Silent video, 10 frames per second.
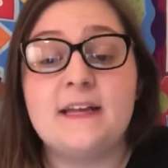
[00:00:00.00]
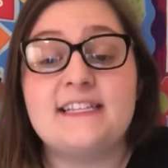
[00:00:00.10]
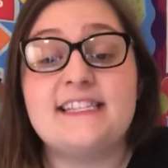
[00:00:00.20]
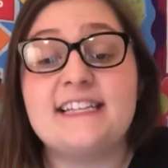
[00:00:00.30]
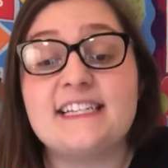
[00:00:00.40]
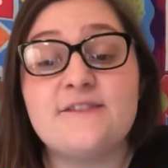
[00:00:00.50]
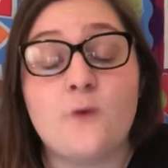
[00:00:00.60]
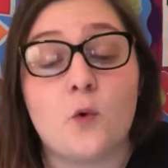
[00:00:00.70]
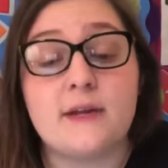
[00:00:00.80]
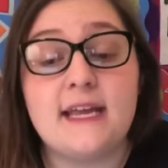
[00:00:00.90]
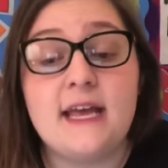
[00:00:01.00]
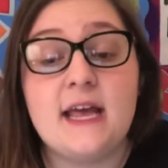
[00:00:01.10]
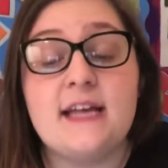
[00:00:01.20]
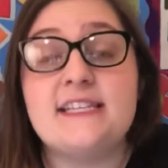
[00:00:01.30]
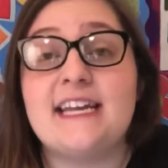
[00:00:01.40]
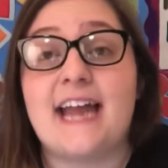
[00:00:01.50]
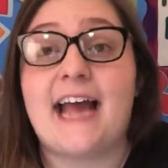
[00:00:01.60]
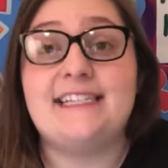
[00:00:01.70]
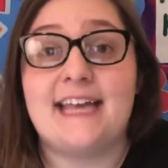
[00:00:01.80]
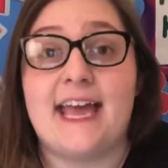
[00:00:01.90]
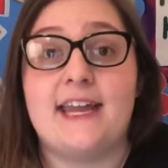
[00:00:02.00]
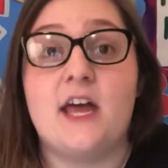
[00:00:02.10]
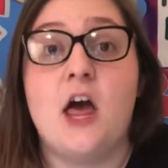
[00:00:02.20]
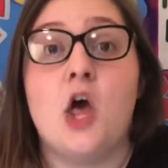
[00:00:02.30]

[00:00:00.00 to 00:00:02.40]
6:40 to 9:10.